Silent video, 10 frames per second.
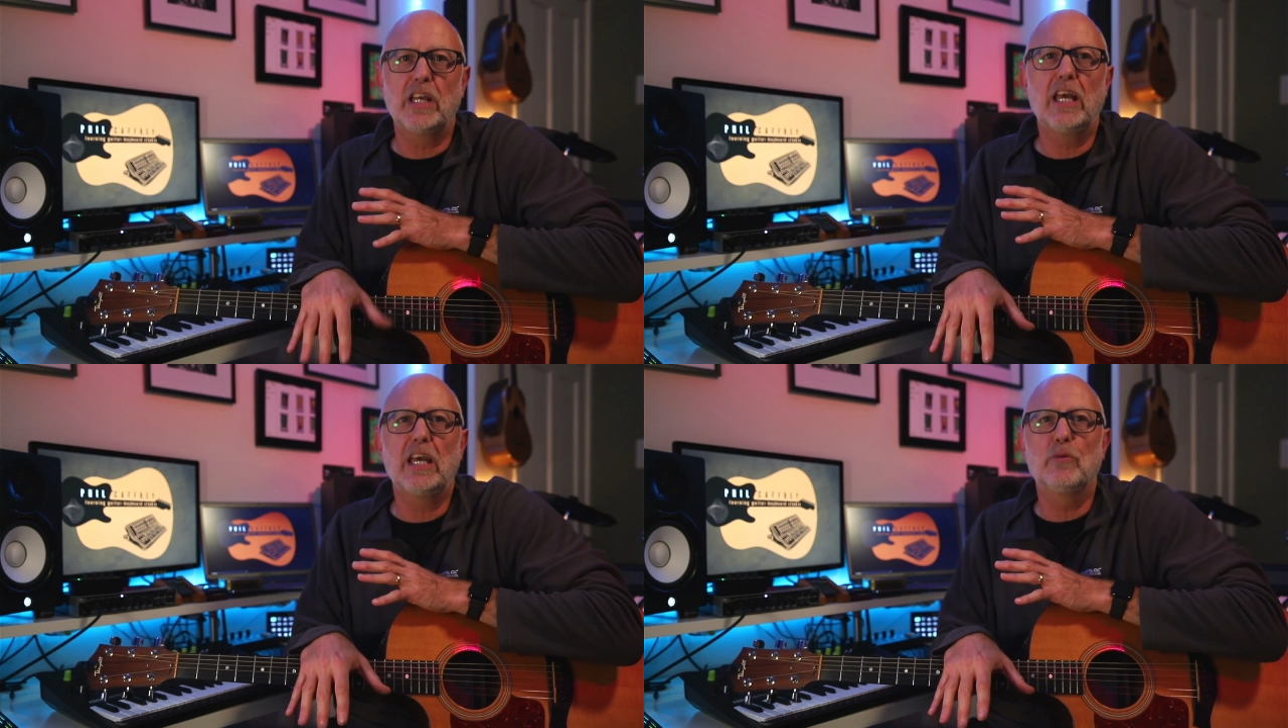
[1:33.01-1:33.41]

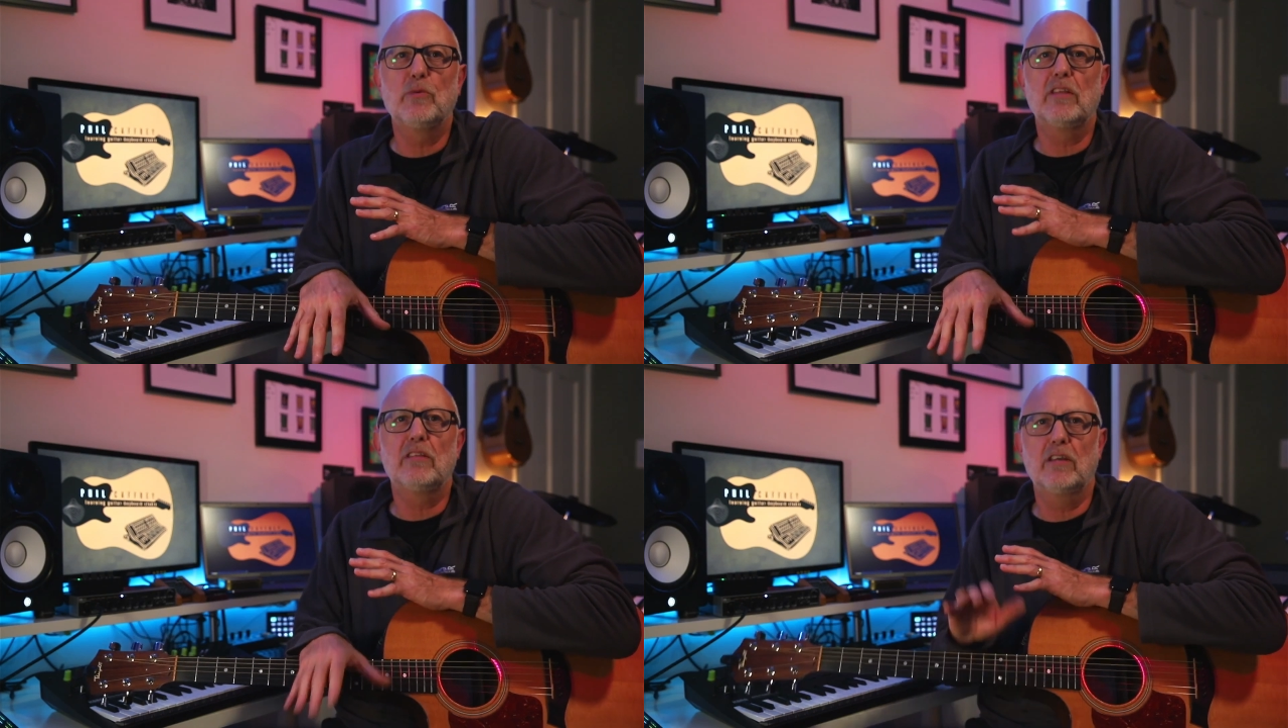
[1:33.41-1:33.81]
here
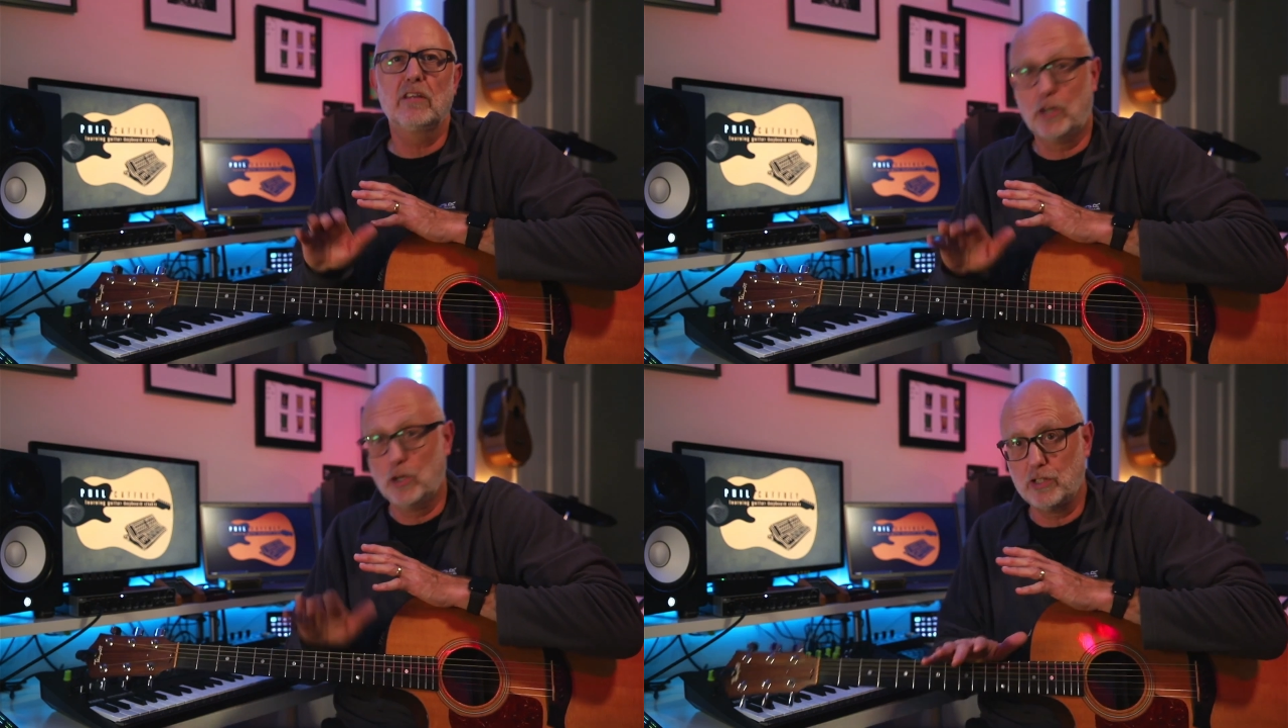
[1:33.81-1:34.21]
with an
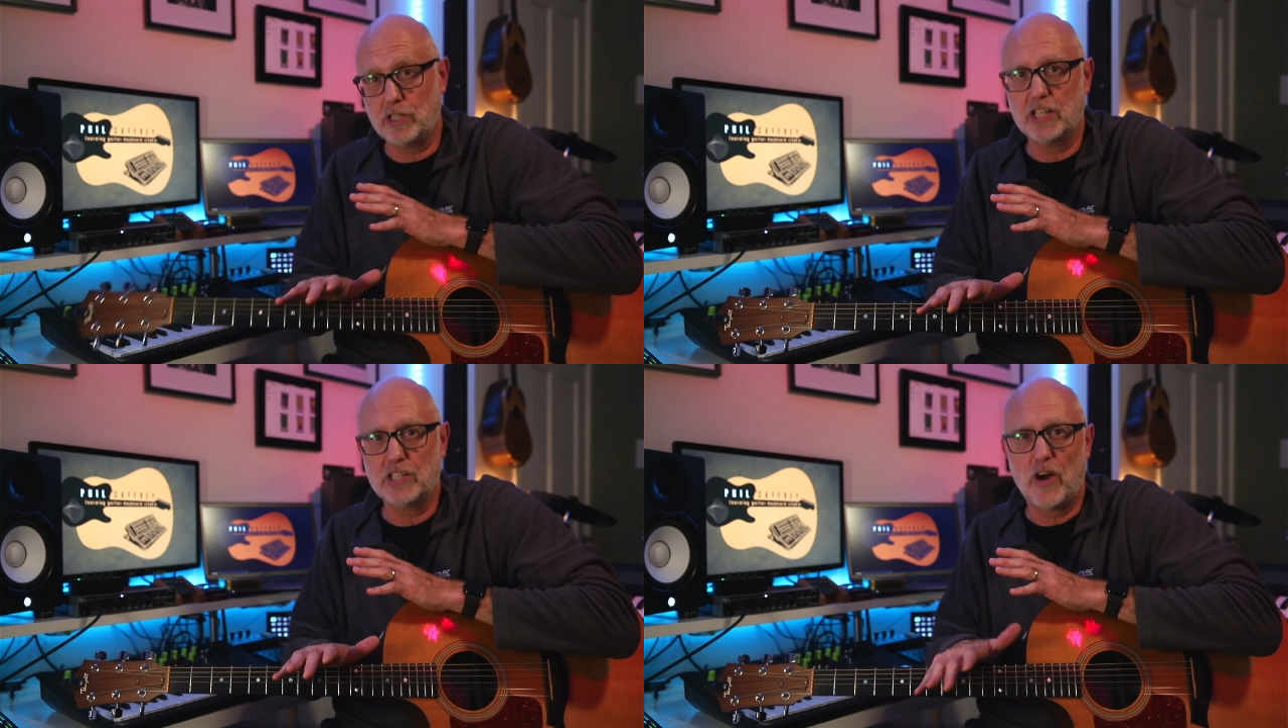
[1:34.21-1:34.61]
acoustic
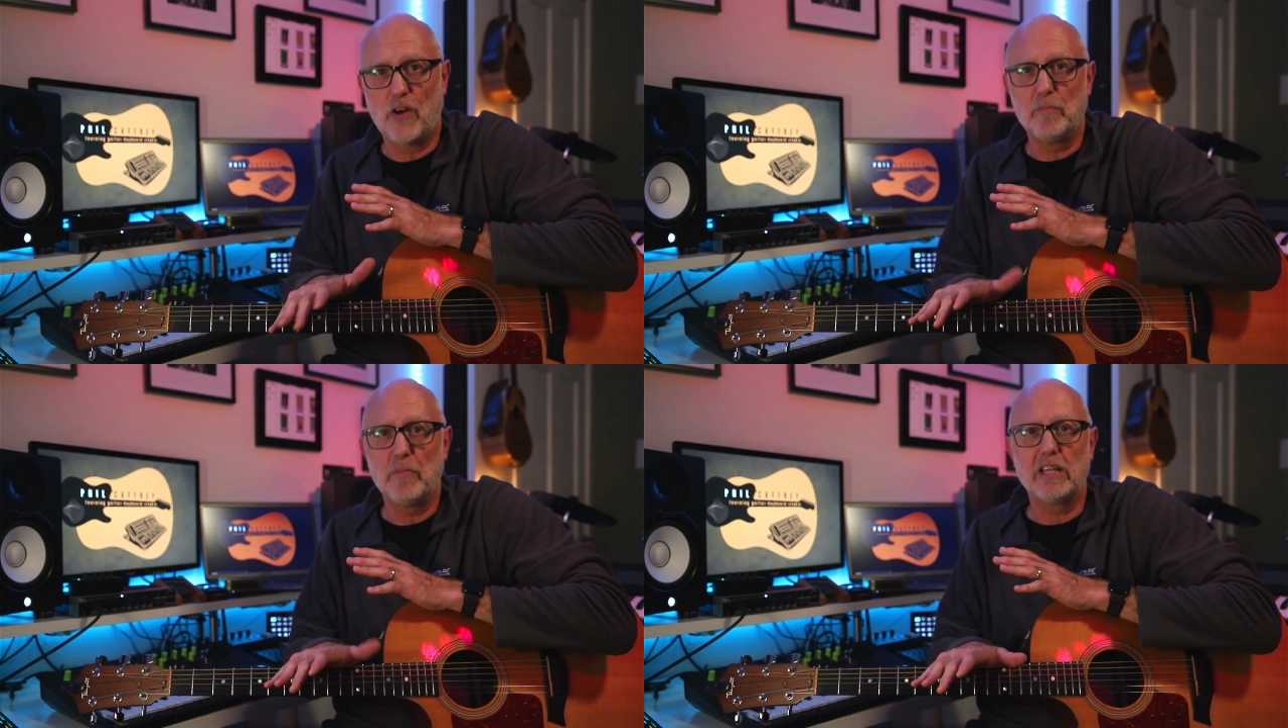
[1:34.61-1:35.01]
guitar
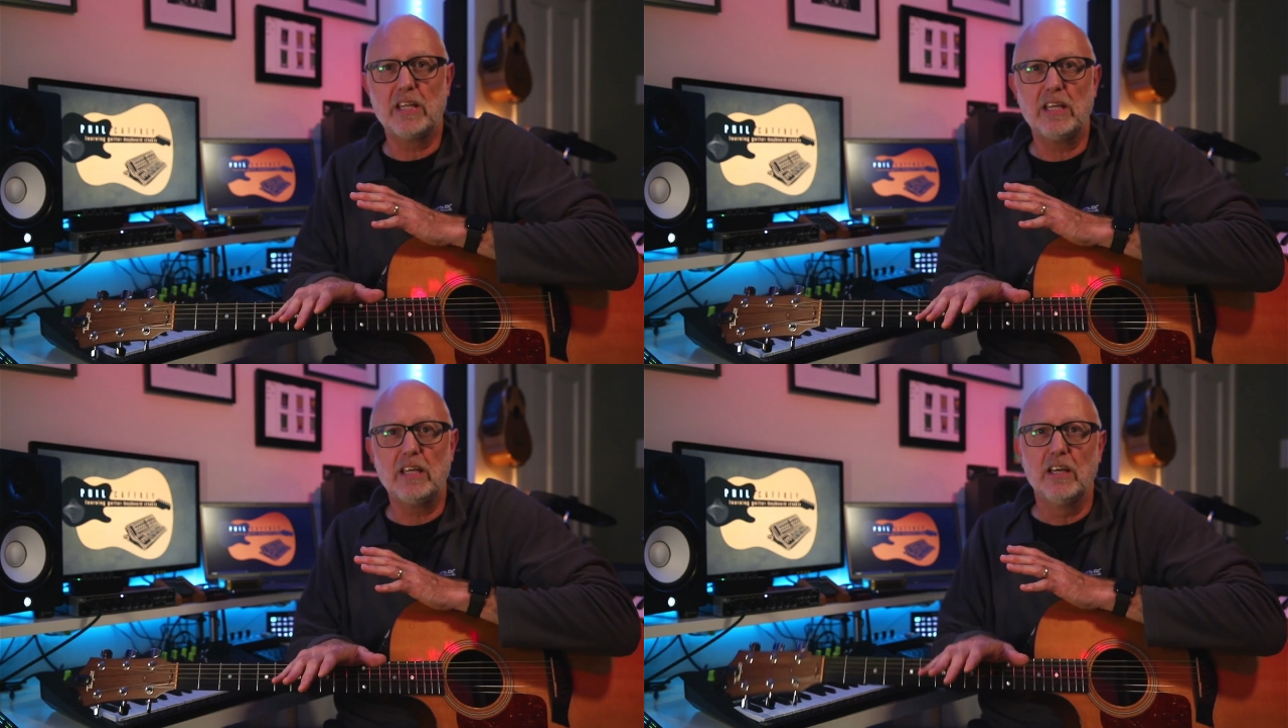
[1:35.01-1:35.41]
on my
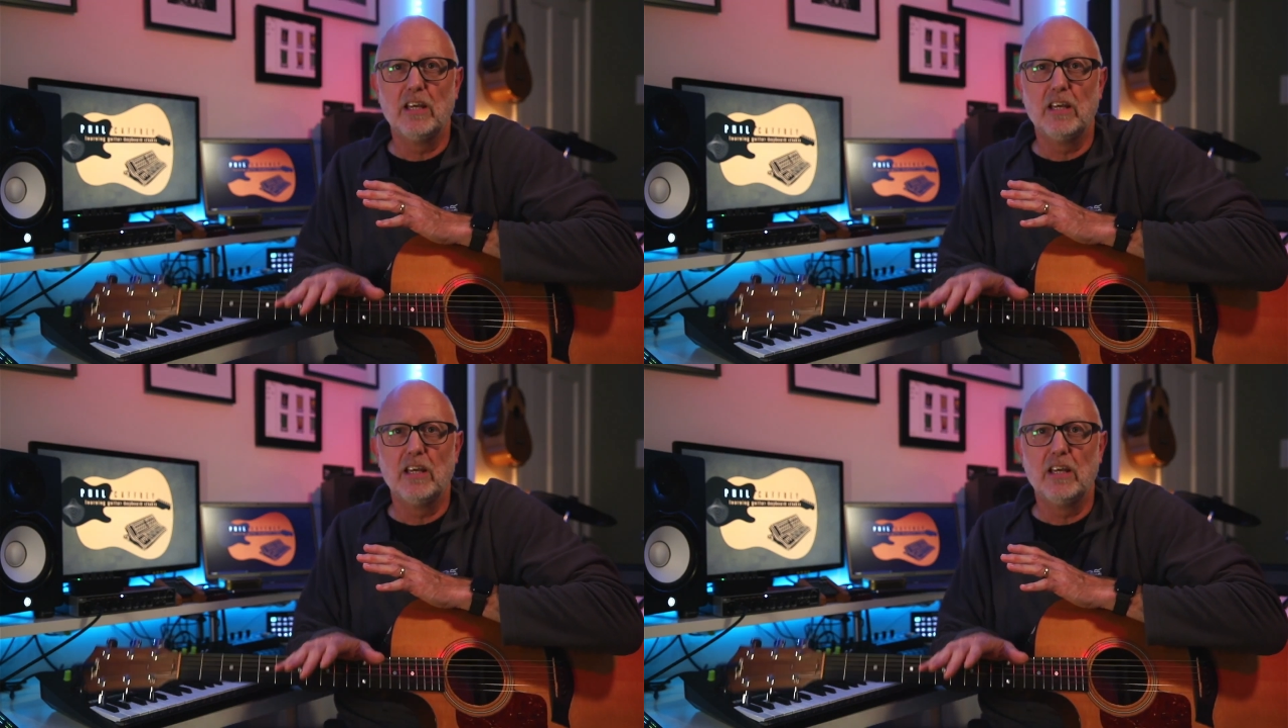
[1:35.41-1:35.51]
knee.